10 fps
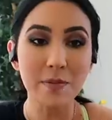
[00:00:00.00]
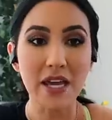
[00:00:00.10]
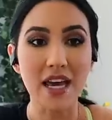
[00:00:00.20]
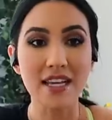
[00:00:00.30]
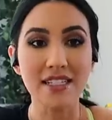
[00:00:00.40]

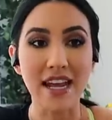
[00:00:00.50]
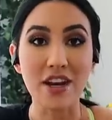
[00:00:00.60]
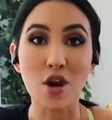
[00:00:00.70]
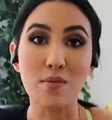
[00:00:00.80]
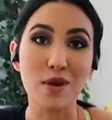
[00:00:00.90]
because I
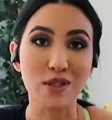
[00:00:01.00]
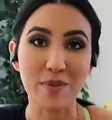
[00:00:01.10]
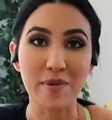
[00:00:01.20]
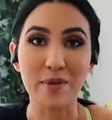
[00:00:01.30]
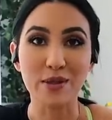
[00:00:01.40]
know most
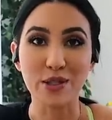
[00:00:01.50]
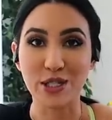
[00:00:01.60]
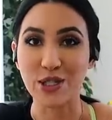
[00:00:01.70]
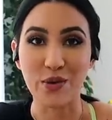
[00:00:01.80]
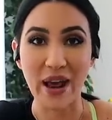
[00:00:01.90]
people
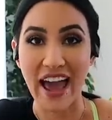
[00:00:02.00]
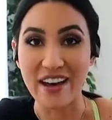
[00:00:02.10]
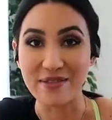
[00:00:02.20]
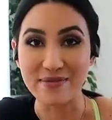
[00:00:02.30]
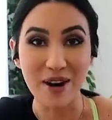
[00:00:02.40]
just don't
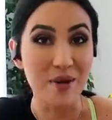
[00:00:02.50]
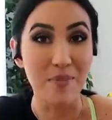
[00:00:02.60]
have a